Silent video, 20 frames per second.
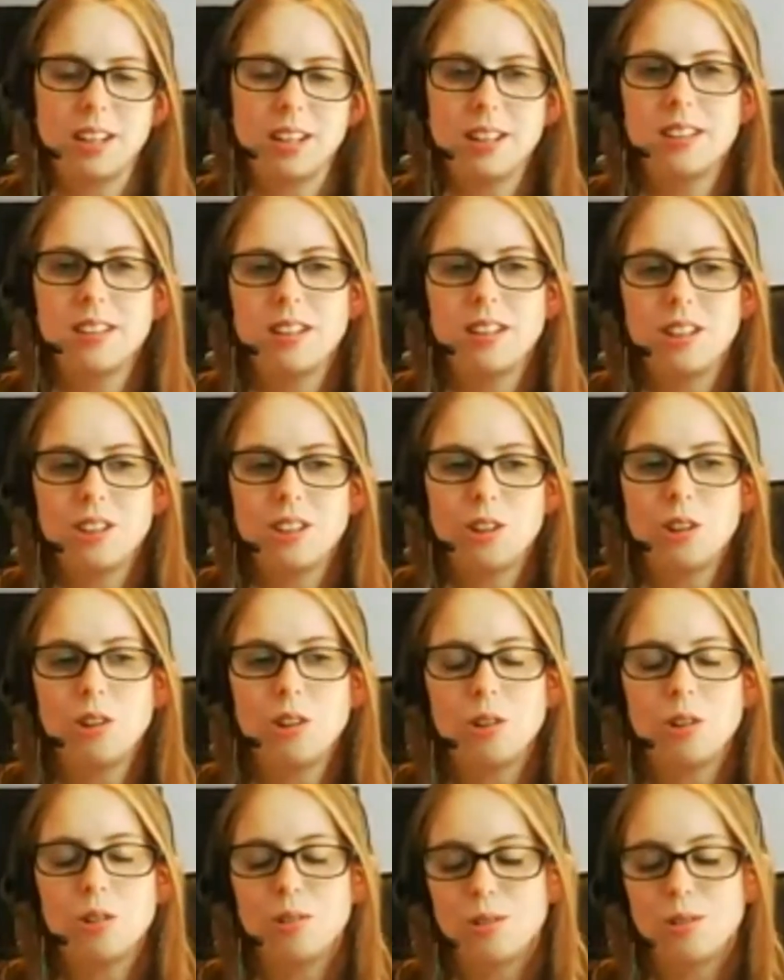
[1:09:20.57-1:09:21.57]
It's easy
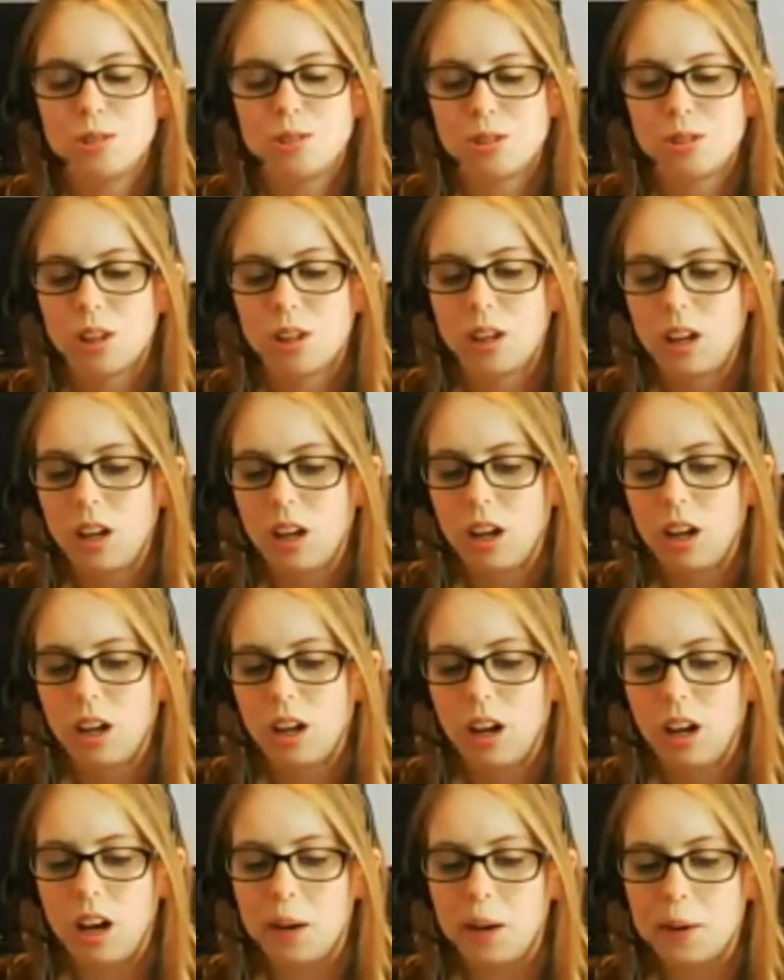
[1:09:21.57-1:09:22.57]
to use.
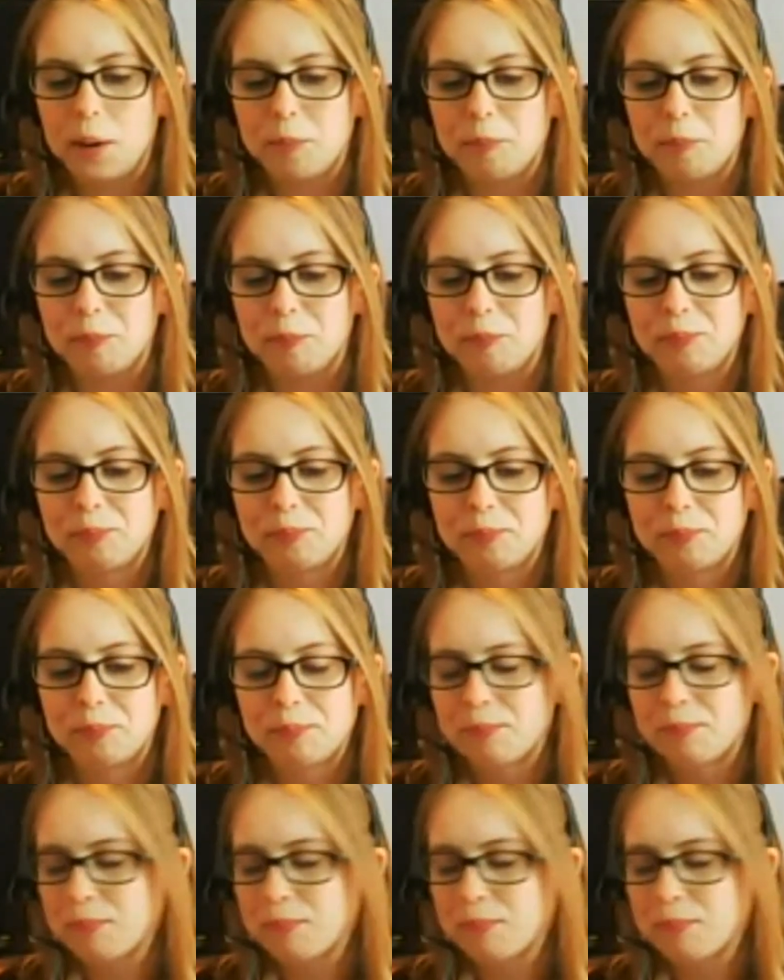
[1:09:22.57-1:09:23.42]
Um,